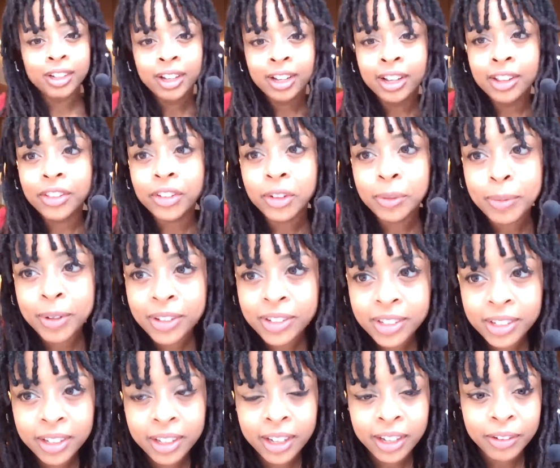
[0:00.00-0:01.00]
They're about
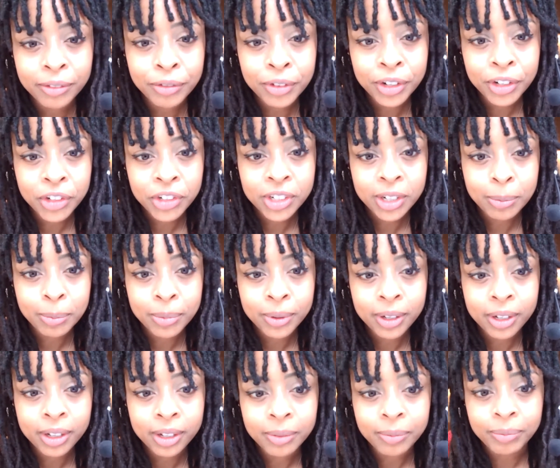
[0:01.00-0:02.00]
to like finish up
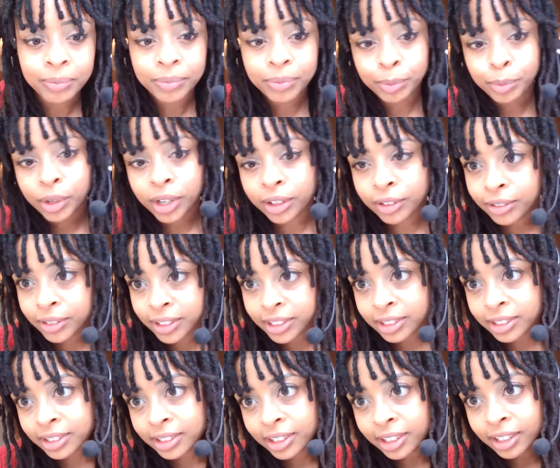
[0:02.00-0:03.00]

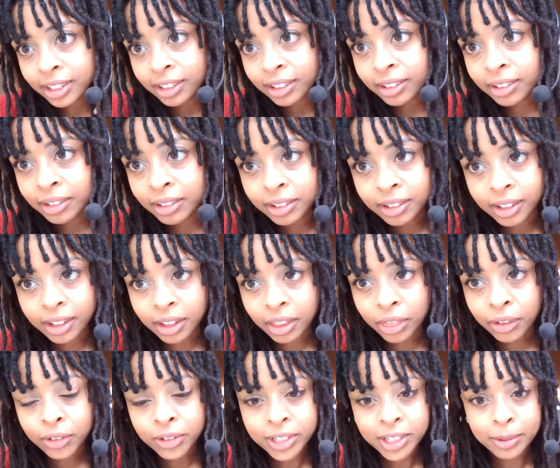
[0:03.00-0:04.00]
breakfast in like
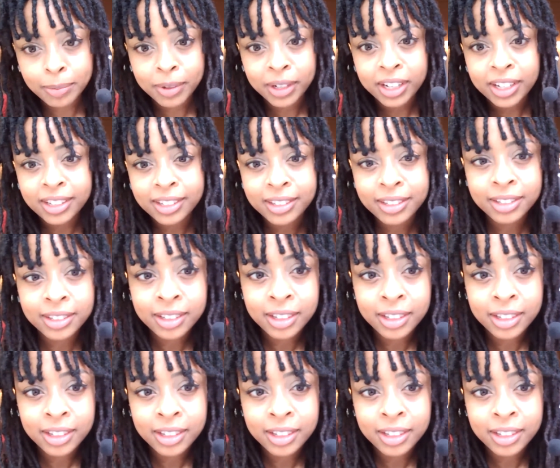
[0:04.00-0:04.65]
13 minutes.